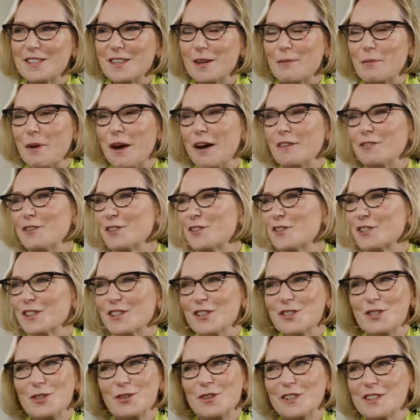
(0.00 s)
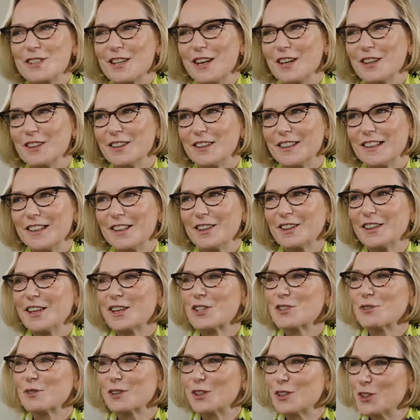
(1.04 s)
I'm obviously, as you can tell, an
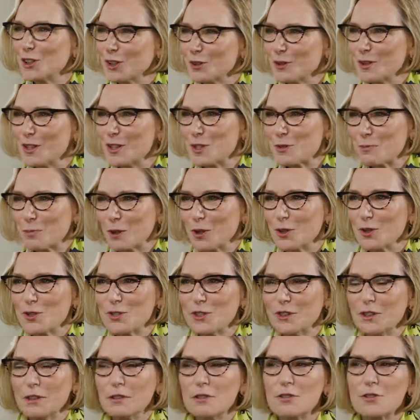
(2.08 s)
intellectually curious person.